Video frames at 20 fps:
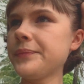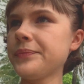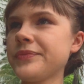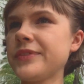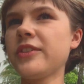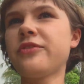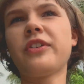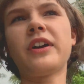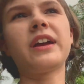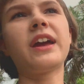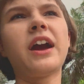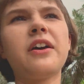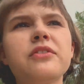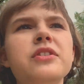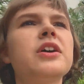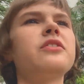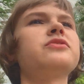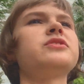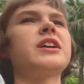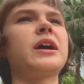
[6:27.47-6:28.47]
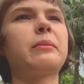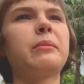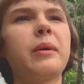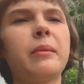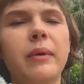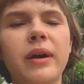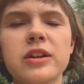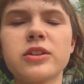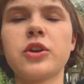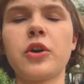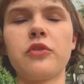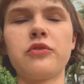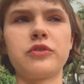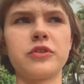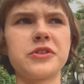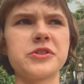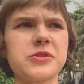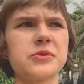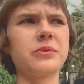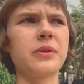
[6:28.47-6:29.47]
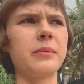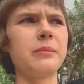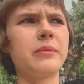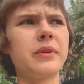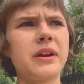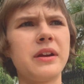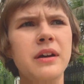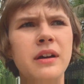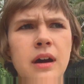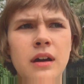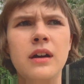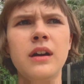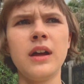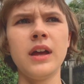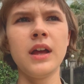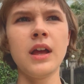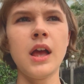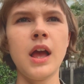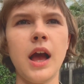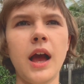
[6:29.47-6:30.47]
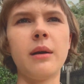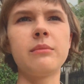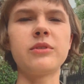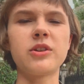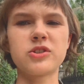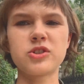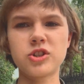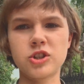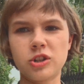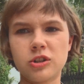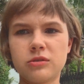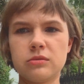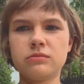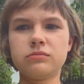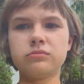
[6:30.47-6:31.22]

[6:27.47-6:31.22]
If I have enough time, I might go for a swim, but I'm not sure.